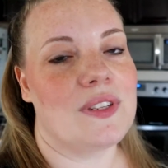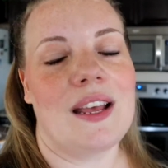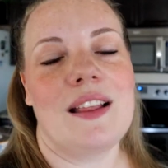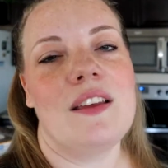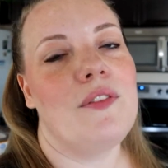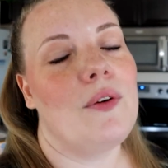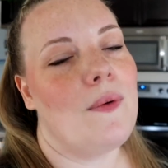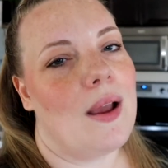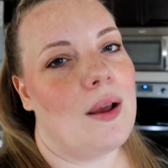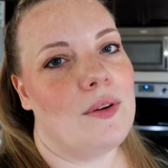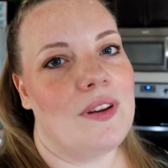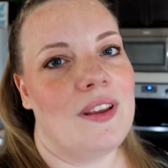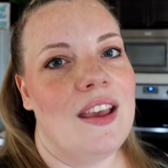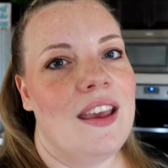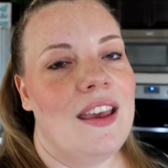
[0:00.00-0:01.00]
I live
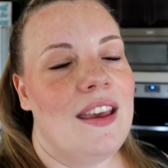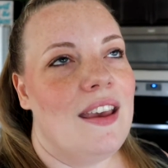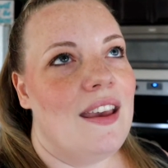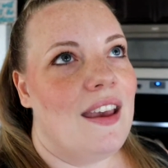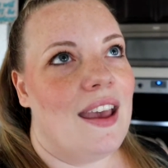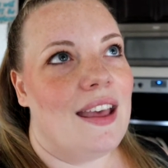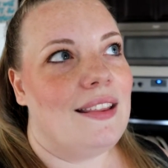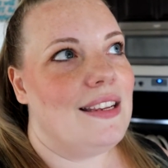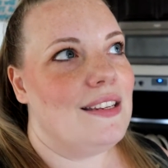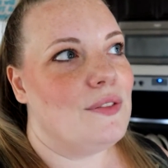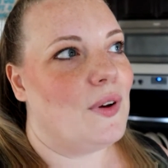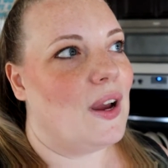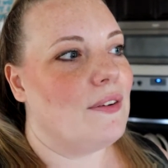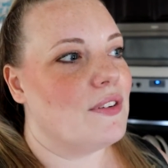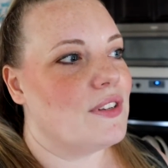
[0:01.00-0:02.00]
around at least
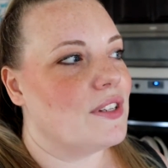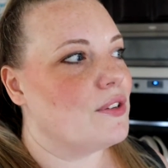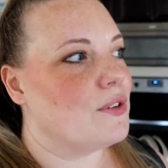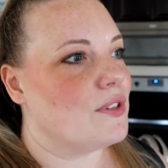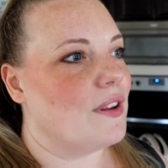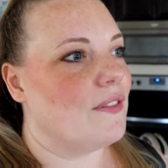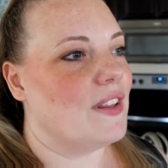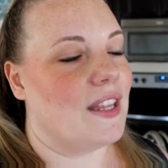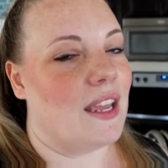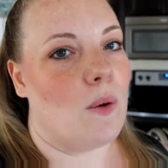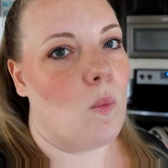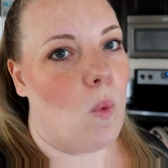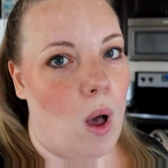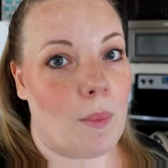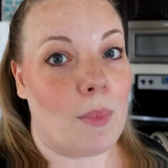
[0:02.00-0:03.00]
5 or 6 or 7 like
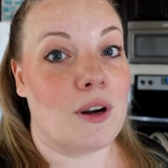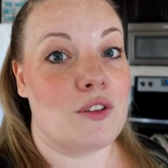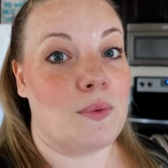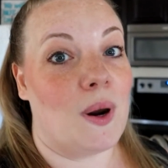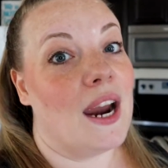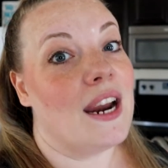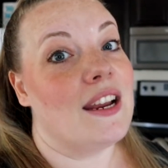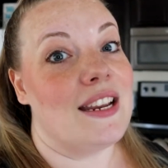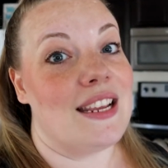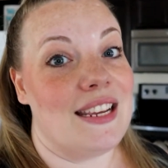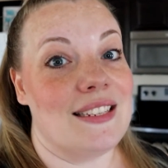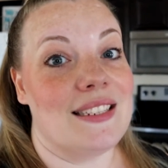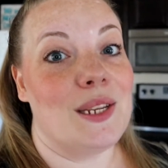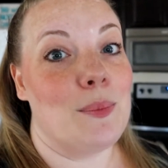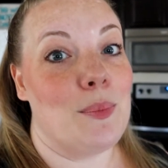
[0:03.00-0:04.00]
Walmarts where I could
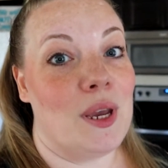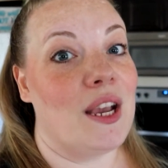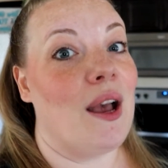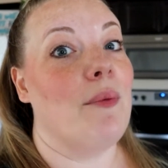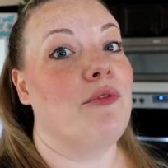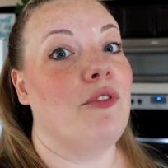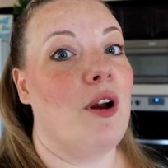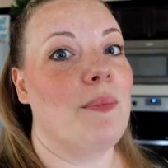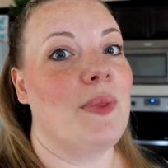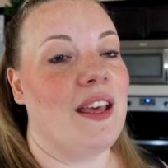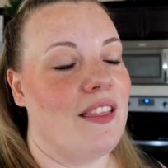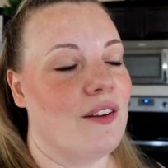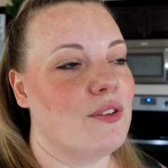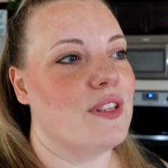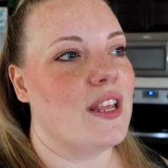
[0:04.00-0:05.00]
easily pick up from.
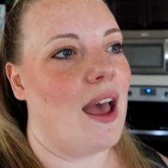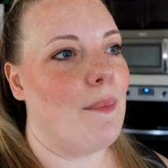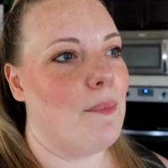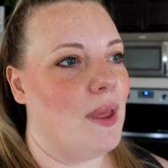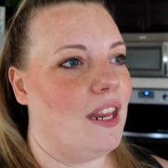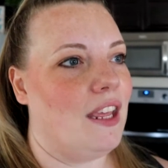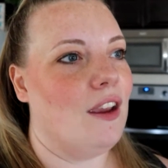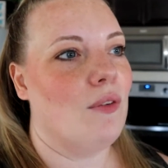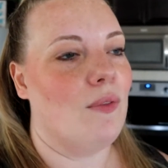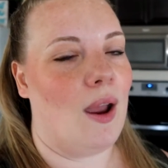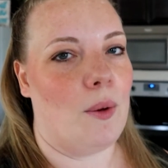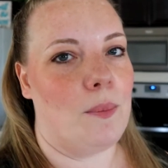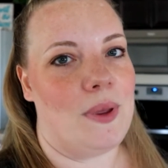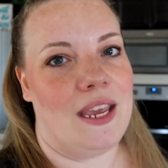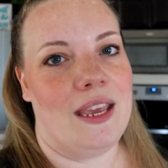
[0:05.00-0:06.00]
Like there's that many
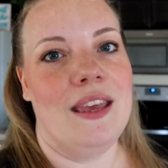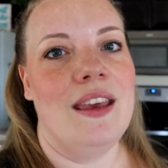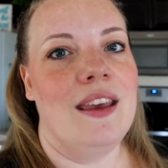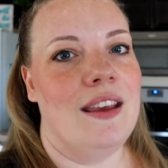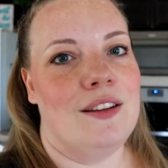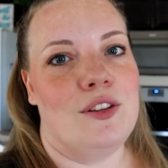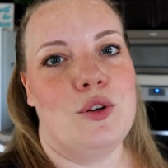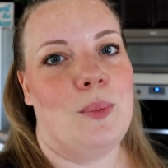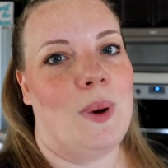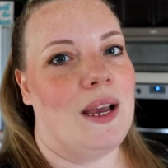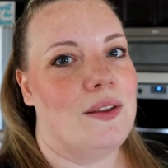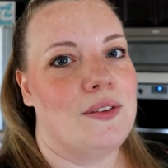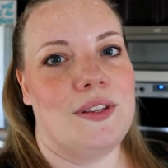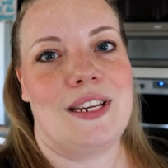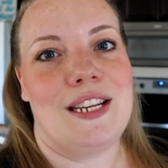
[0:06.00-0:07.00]
around me, 2
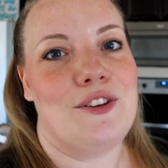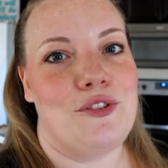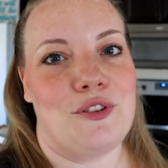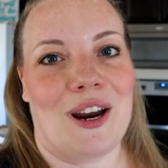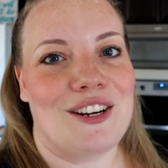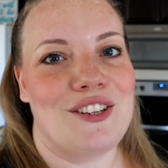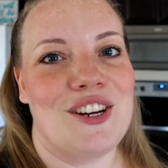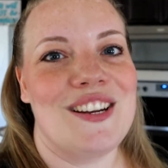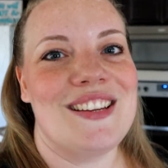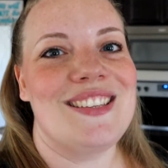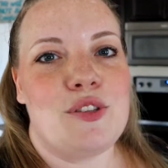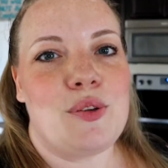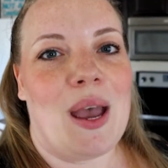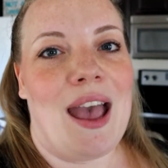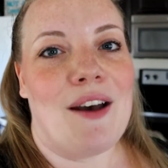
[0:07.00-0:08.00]
miles in each direction.
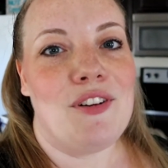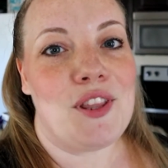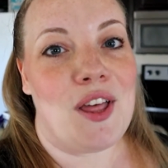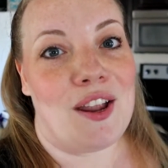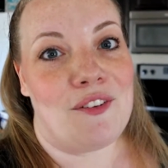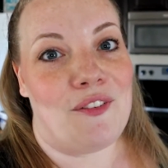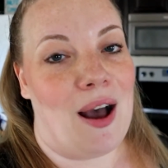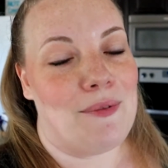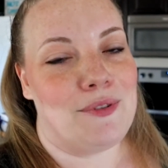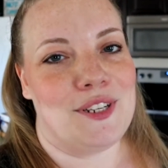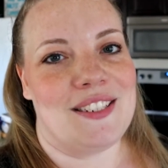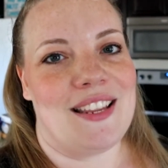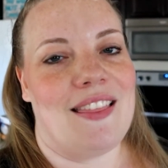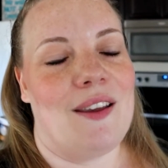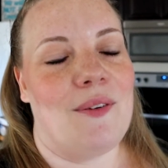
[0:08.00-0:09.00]
So I have a lot of
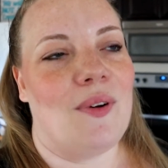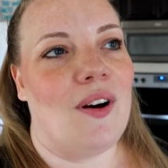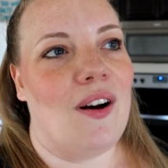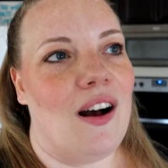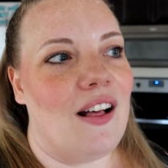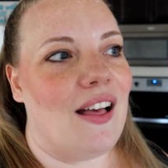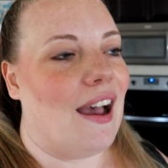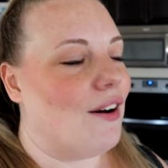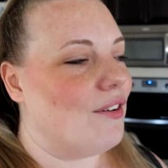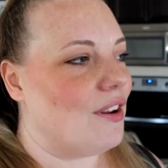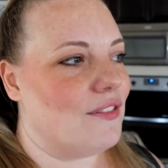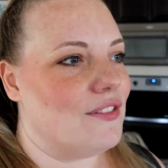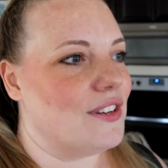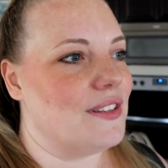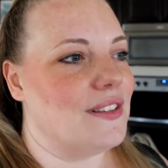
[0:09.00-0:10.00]
options, and they were all out
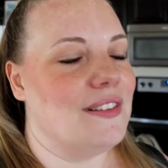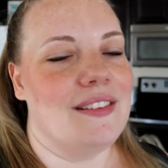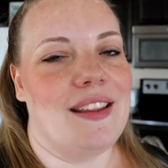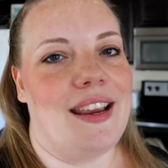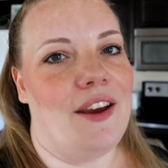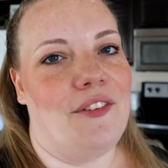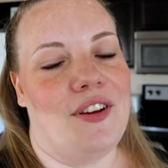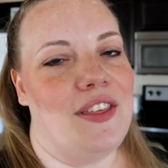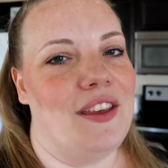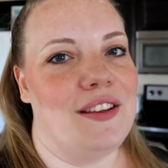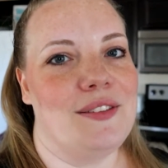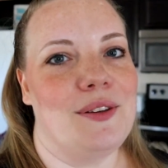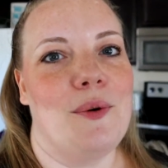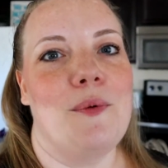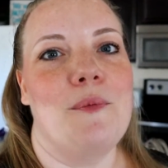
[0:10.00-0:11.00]
of just like everything.
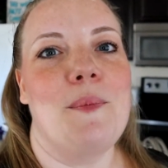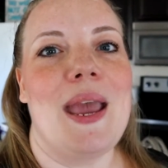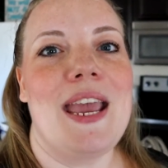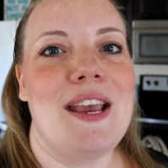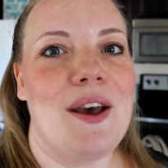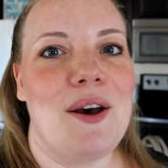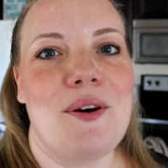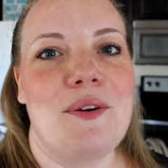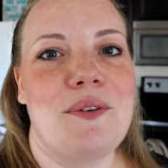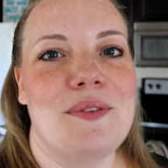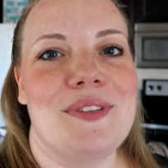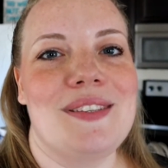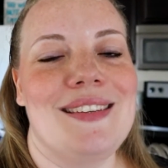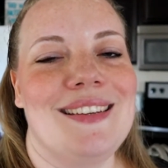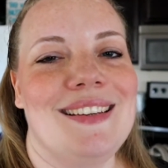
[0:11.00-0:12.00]
So
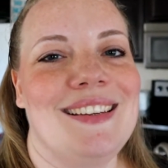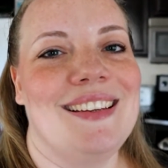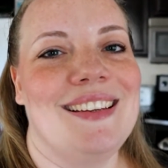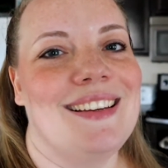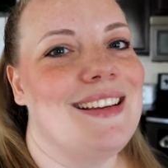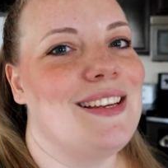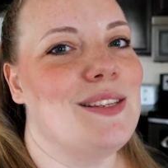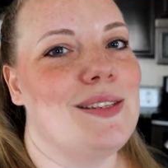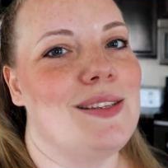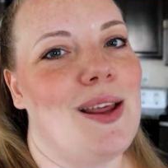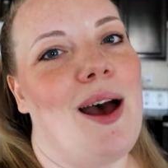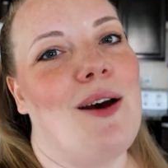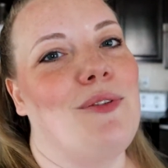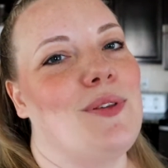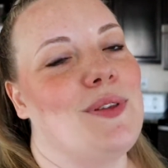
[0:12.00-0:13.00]
mangoes is
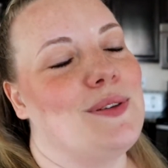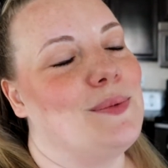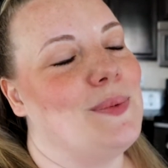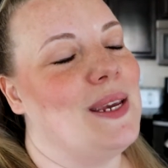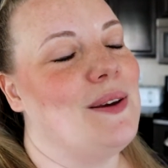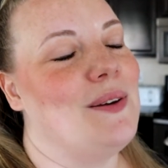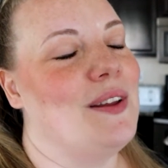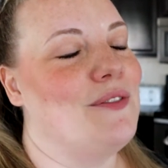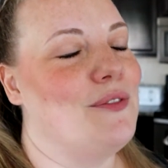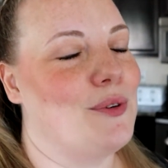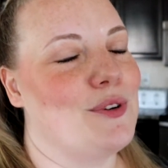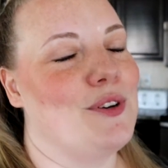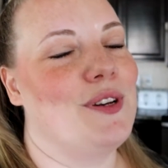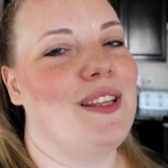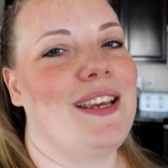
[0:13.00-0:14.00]
not for this week,
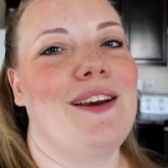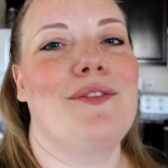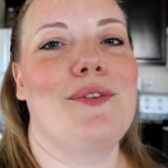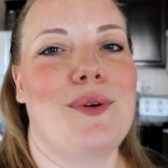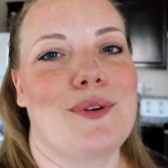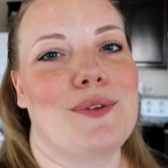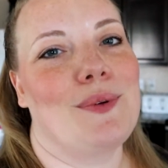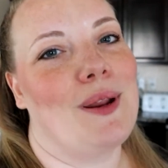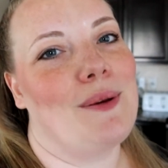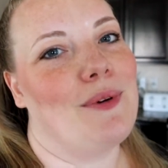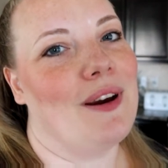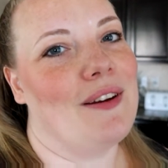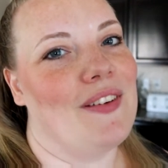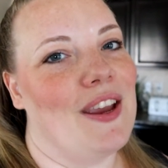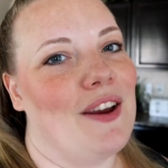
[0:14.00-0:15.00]
unfortunately. Of course, when I'm
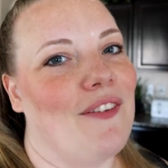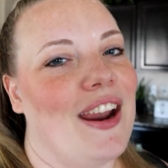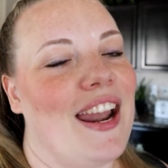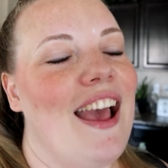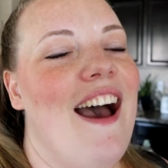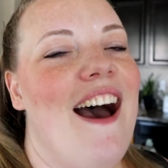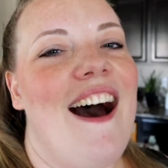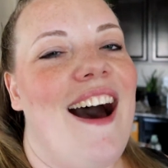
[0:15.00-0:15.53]
craving it, right?